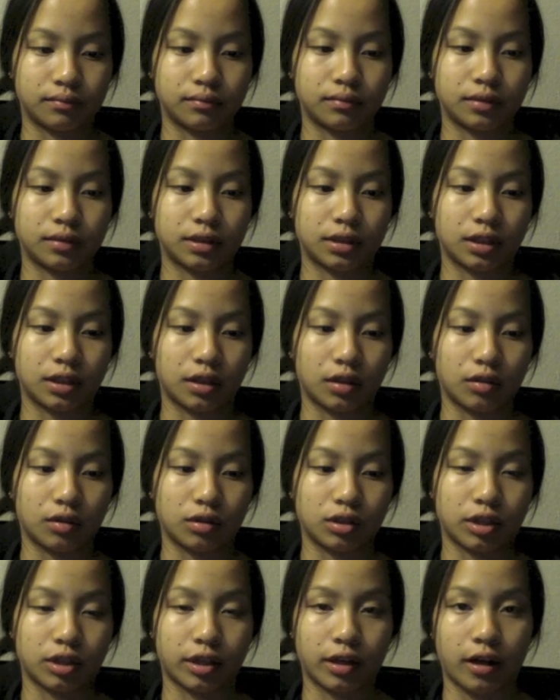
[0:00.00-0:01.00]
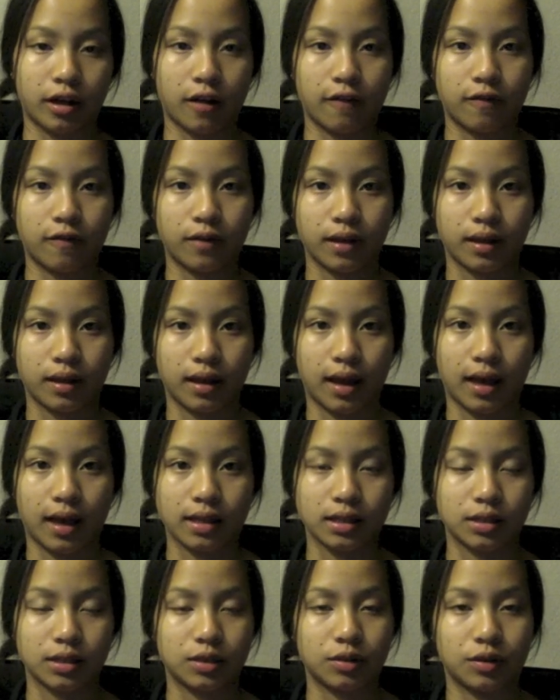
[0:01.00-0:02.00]
So starting off with
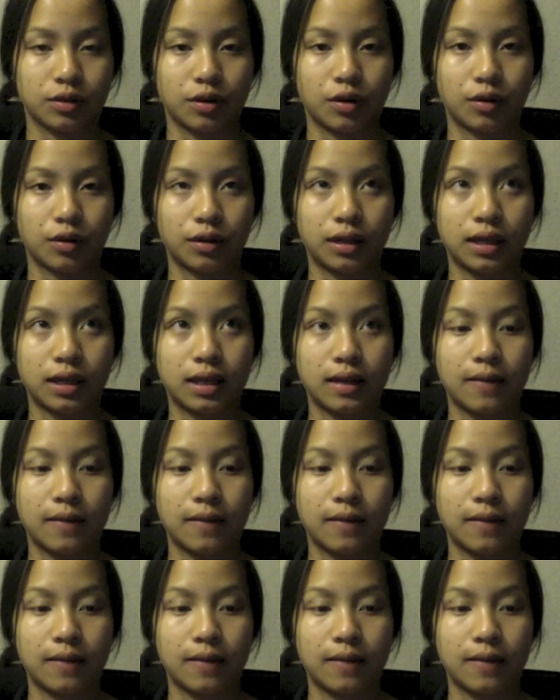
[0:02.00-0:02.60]
acetylcholine,